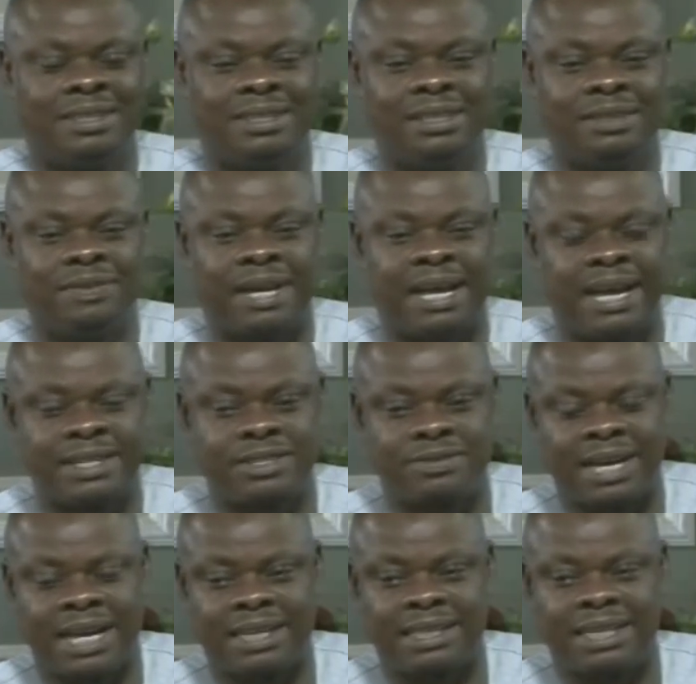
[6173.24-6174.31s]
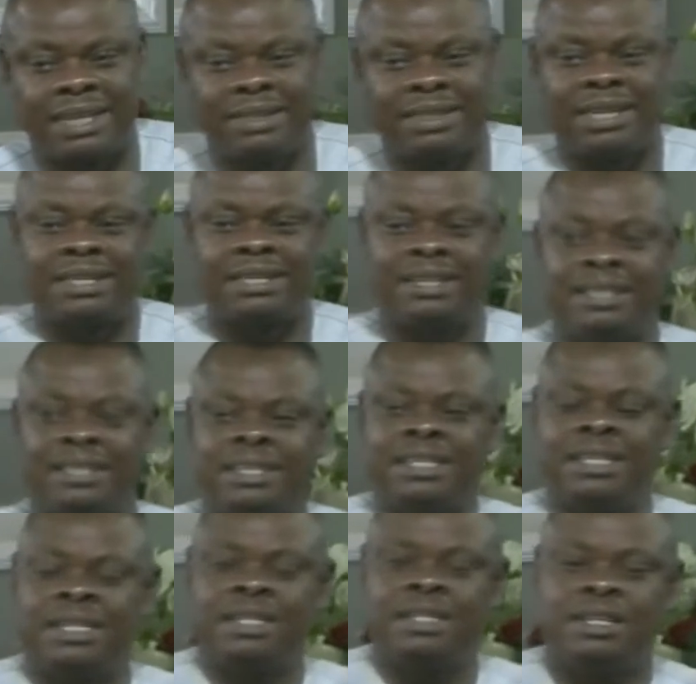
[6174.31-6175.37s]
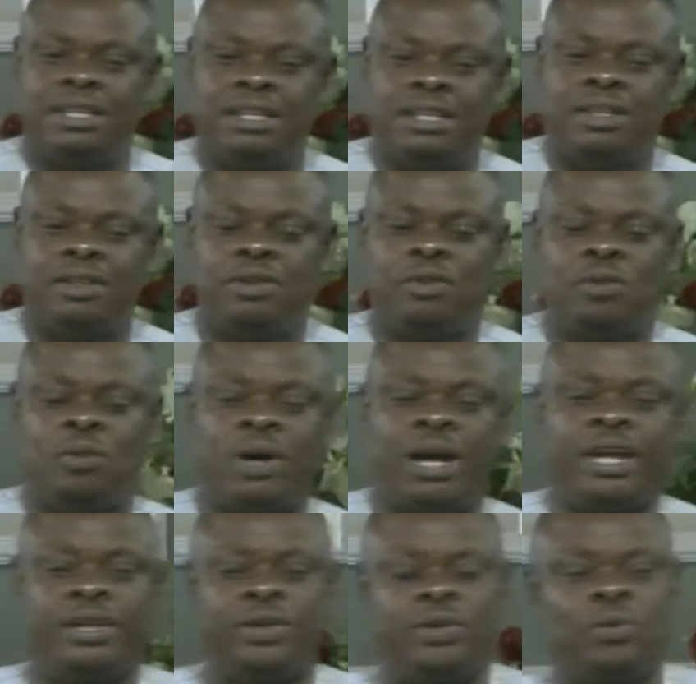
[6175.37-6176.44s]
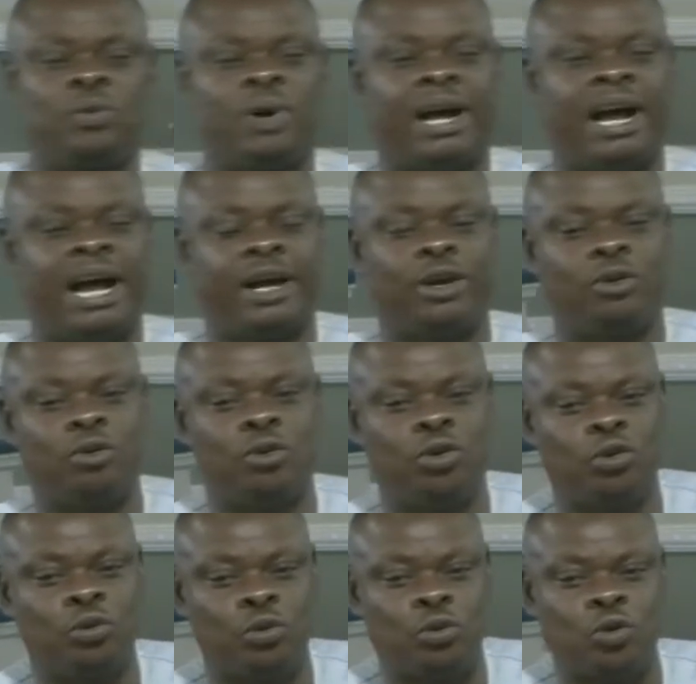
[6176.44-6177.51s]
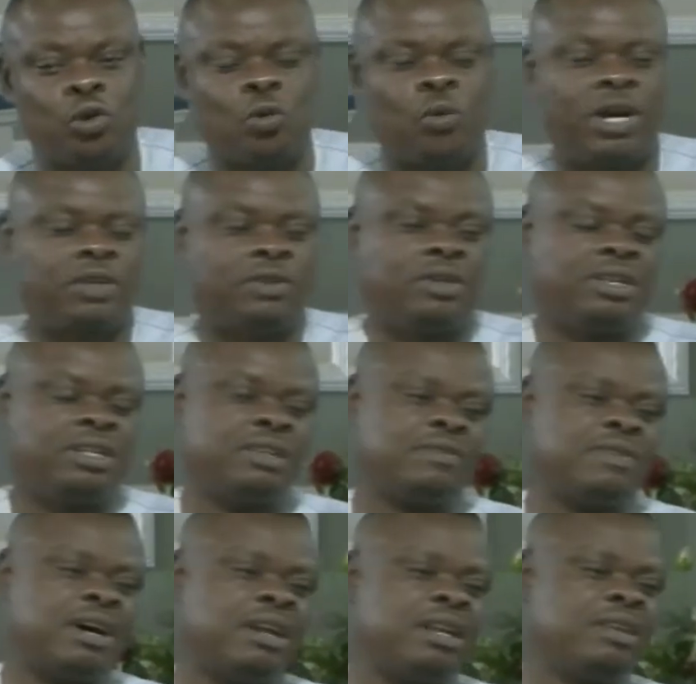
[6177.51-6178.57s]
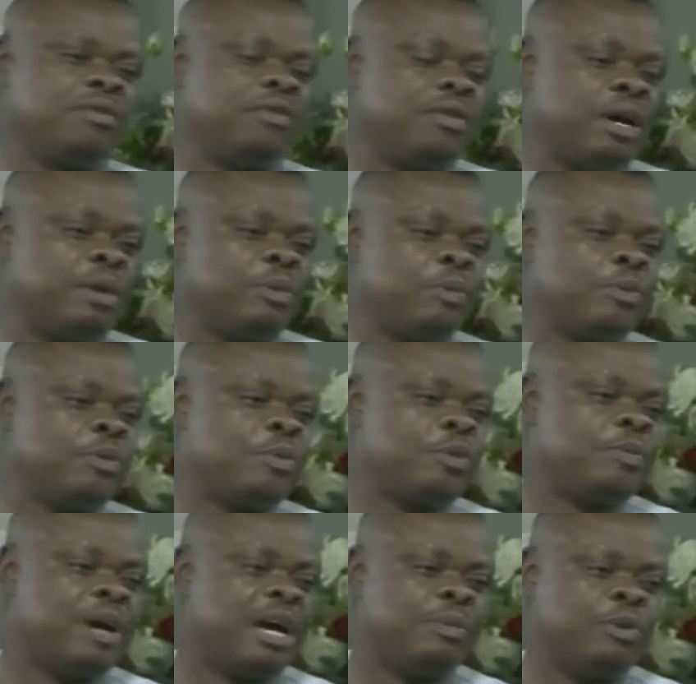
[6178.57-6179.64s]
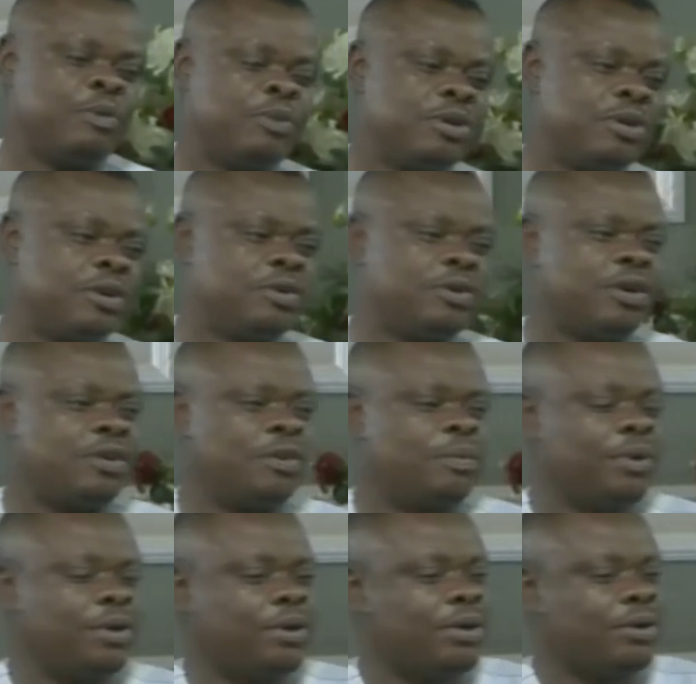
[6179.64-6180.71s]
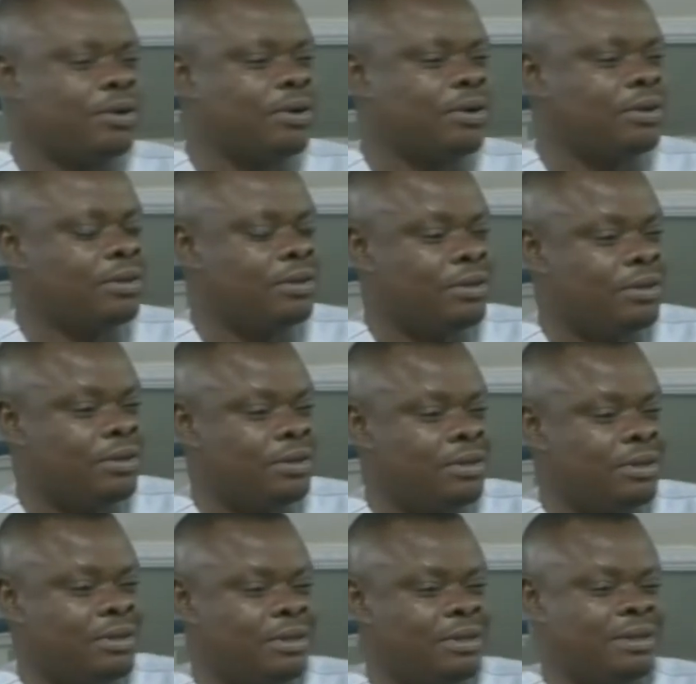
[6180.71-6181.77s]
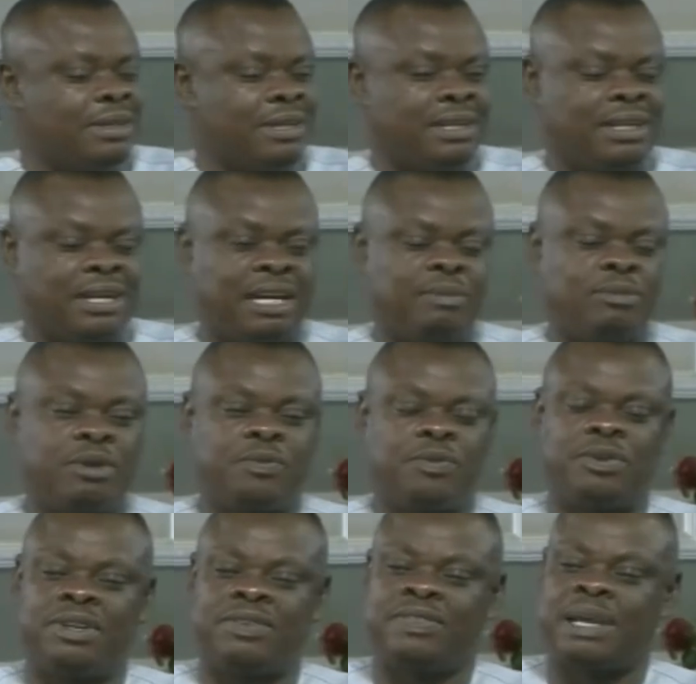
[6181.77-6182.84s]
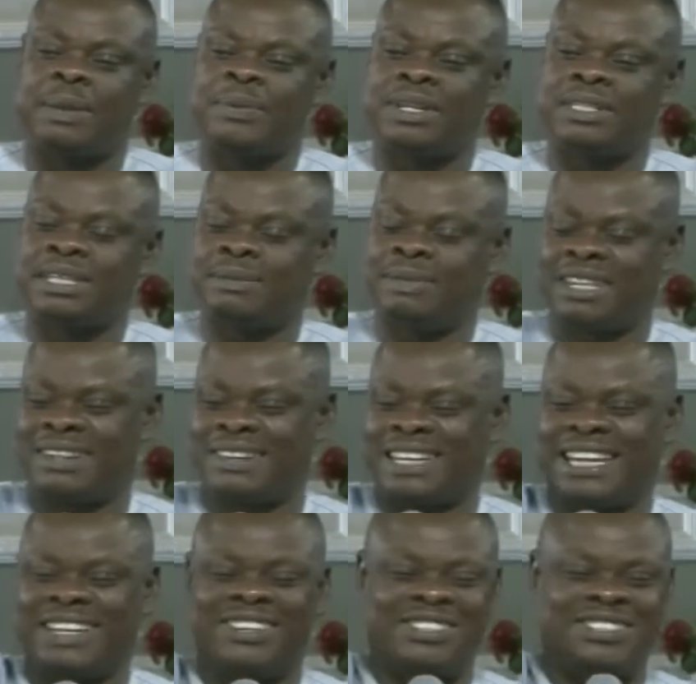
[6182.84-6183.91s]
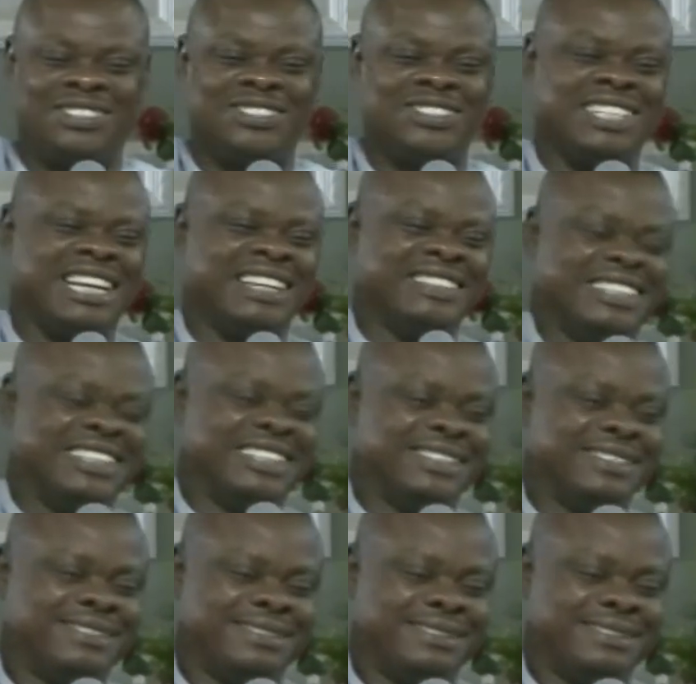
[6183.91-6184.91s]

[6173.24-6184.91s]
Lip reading: If I ask right now that where I go, you go. Where you live, I live. Your people will be my people. Your God will be your God. How many of you lift up and say, man, God, I want to do that with you?